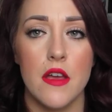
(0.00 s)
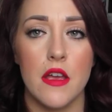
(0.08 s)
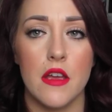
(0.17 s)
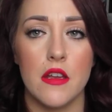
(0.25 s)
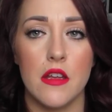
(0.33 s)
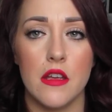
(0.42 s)

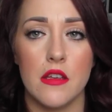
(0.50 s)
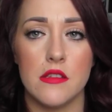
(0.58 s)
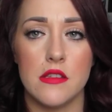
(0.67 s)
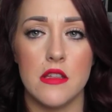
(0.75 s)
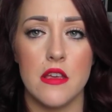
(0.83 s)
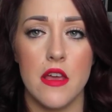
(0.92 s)
It
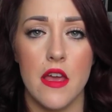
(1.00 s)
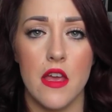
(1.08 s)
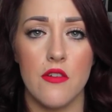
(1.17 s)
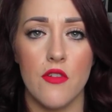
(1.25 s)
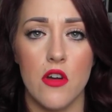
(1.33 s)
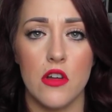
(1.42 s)
is the
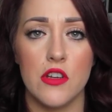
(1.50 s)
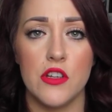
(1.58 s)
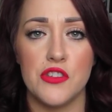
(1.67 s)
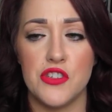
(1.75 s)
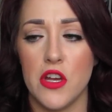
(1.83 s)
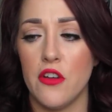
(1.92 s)
Avon
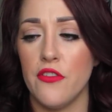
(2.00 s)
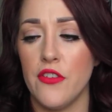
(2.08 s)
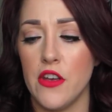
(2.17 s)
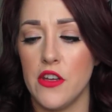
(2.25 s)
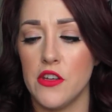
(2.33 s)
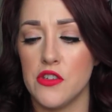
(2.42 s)
Gel
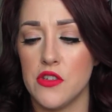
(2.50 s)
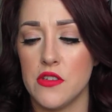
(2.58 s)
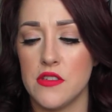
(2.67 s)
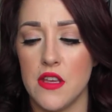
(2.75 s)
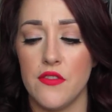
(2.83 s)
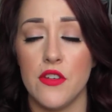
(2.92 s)
Finish
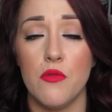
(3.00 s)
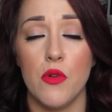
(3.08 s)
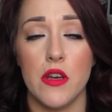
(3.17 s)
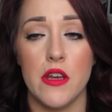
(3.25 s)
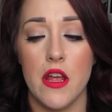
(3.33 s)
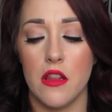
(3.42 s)

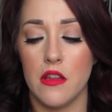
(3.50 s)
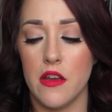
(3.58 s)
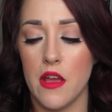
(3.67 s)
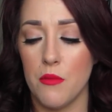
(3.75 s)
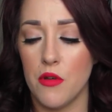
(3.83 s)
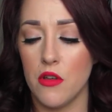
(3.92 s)
7-in-1 Nail
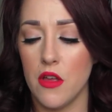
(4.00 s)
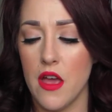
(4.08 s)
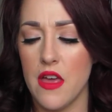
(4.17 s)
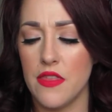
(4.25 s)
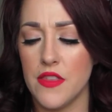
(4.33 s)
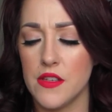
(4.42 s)
Enamel,
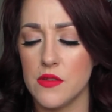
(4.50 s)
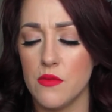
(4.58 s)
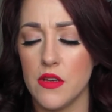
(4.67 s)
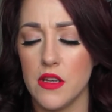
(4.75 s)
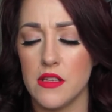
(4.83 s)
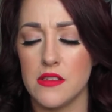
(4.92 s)
and this
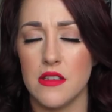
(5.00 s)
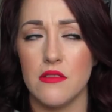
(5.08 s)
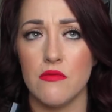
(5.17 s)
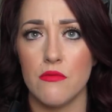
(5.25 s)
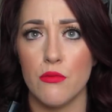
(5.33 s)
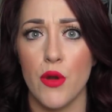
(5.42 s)
one is
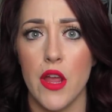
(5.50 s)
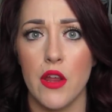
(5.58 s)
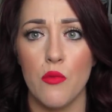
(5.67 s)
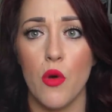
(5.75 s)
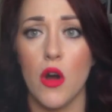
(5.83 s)
in Rain